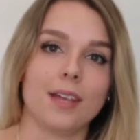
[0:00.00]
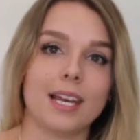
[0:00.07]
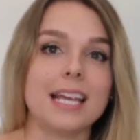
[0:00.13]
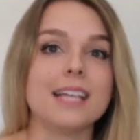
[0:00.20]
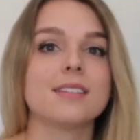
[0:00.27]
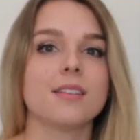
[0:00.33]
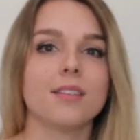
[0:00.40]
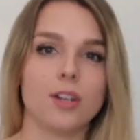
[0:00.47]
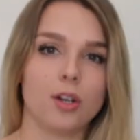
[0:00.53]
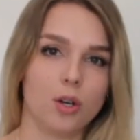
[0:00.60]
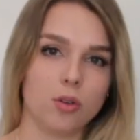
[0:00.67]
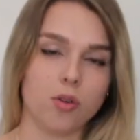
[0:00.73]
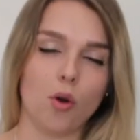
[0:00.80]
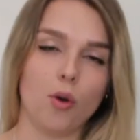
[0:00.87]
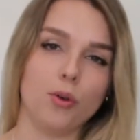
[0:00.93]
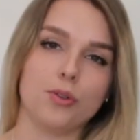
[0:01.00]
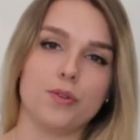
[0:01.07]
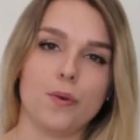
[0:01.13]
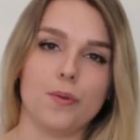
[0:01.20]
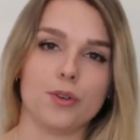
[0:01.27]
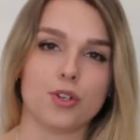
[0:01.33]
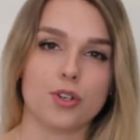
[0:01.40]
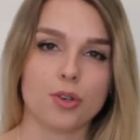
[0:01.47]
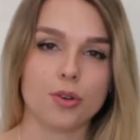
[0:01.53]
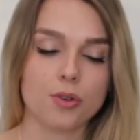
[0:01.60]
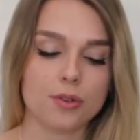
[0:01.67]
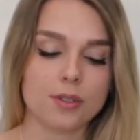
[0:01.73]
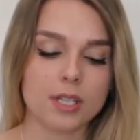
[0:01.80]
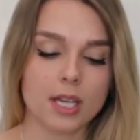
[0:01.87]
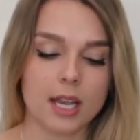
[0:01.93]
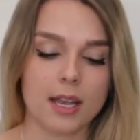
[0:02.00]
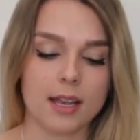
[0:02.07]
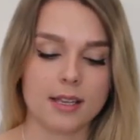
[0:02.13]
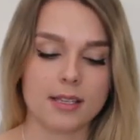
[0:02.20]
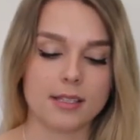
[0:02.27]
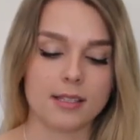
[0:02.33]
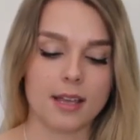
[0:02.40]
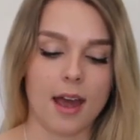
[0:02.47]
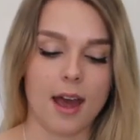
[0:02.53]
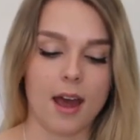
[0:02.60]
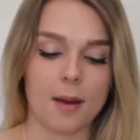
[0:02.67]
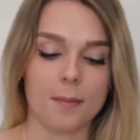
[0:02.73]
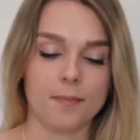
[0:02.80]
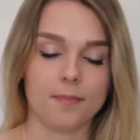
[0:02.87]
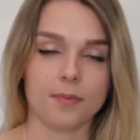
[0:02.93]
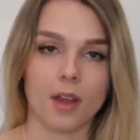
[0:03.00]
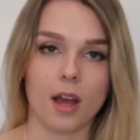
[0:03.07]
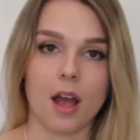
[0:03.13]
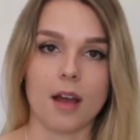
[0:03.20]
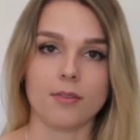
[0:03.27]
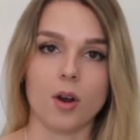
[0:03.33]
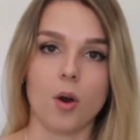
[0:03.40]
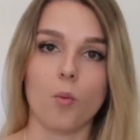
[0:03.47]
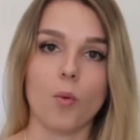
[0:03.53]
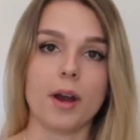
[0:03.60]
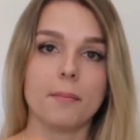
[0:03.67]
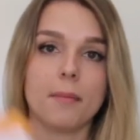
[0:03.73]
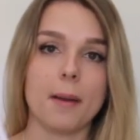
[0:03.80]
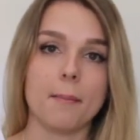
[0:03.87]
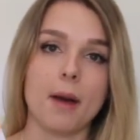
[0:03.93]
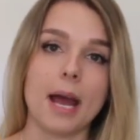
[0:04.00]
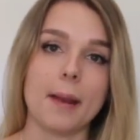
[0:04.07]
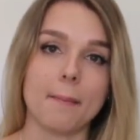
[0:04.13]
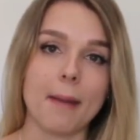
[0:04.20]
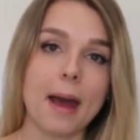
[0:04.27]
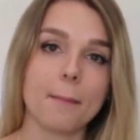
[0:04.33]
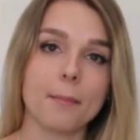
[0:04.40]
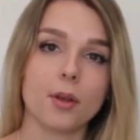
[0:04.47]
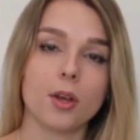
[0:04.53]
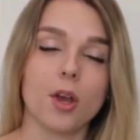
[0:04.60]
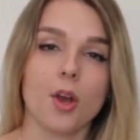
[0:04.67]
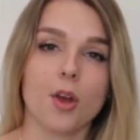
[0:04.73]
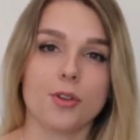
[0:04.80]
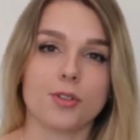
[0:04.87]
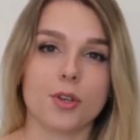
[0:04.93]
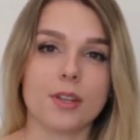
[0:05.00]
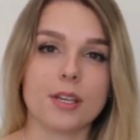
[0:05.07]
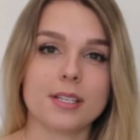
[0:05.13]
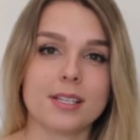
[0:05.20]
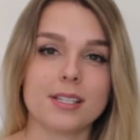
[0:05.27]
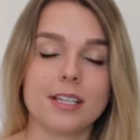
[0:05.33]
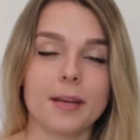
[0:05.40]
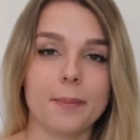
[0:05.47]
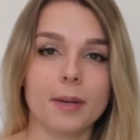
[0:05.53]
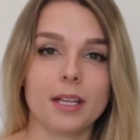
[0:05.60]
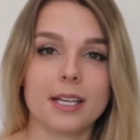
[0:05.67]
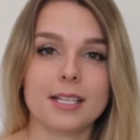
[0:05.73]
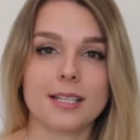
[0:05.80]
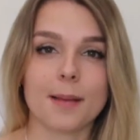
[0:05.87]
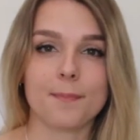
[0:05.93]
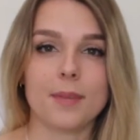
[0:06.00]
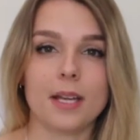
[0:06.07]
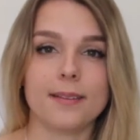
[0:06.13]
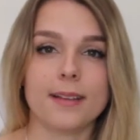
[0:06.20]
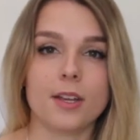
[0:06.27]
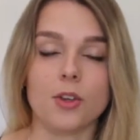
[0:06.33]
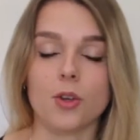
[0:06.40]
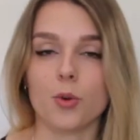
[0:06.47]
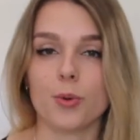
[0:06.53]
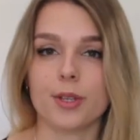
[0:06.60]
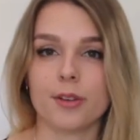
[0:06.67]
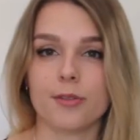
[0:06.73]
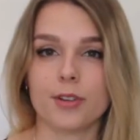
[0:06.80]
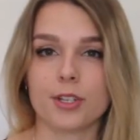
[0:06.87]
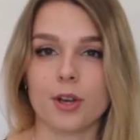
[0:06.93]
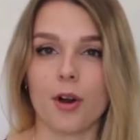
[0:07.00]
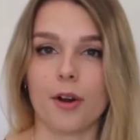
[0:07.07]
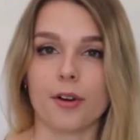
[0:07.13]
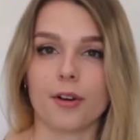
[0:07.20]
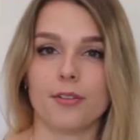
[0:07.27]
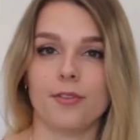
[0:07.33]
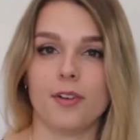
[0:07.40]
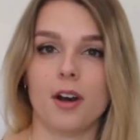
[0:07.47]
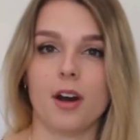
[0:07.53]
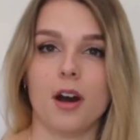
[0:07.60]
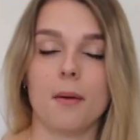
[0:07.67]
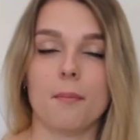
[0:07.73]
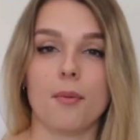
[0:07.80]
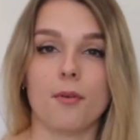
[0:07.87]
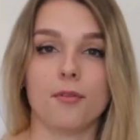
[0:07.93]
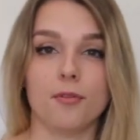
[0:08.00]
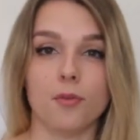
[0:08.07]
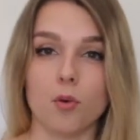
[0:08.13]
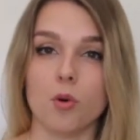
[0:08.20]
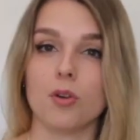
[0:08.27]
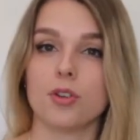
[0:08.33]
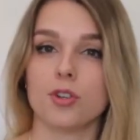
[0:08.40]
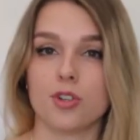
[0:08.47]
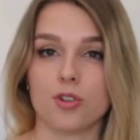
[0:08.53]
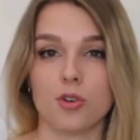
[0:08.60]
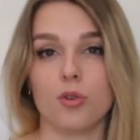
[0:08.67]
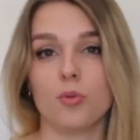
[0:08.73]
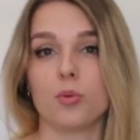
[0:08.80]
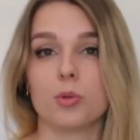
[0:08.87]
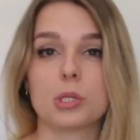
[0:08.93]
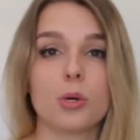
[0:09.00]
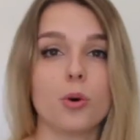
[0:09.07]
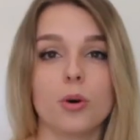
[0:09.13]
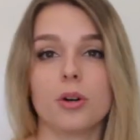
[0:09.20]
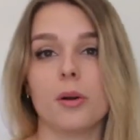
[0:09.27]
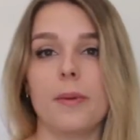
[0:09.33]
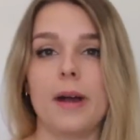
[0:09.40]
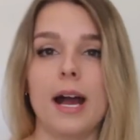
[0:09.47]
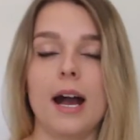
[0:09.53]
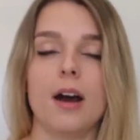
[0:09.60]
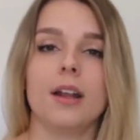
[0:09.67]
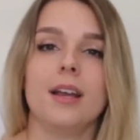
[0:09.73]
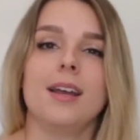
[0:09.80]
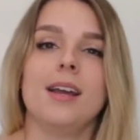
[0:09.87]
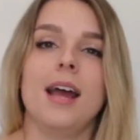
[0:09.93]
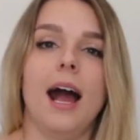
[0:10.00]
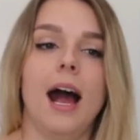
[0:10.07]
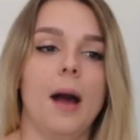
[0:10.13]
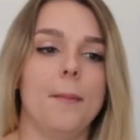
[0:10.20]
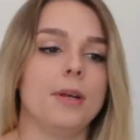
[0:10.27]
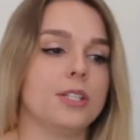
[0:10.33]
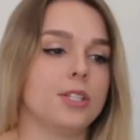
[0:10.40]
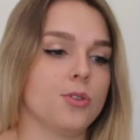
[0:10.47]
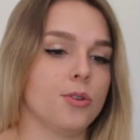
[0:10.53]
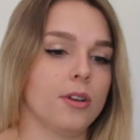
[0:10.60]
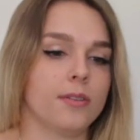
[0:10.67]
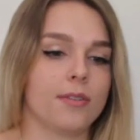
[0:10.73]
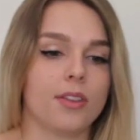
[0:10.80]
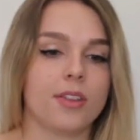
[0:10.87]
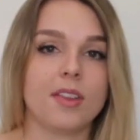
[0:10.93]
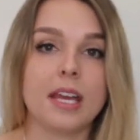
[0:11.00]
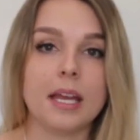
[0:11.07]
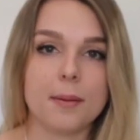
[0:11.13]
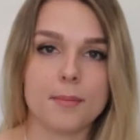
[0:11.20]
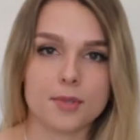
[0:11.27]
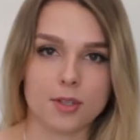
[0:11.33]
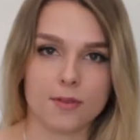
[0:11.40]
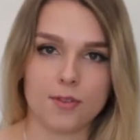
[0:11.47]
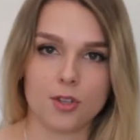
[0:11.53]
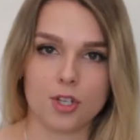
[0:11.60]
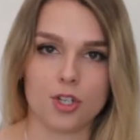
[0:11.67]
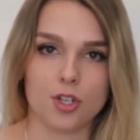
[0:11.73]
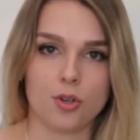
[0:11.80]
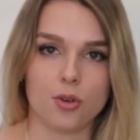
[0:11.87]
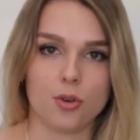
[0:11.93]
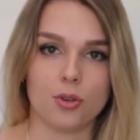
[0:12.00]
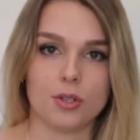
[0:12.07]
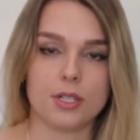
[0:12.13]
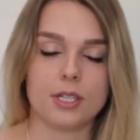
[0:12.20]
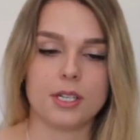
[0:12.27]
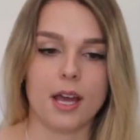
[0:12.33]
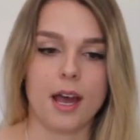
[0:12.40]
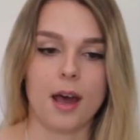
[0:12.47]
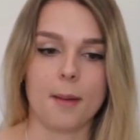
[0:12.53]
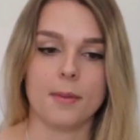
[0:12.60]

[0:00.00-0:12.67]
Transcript: that isn't the clothes or the shoes is I've got one, my mind map. So this is typically something that you and the photographer before the shoot will talk about. It's sort of themes of the shoot.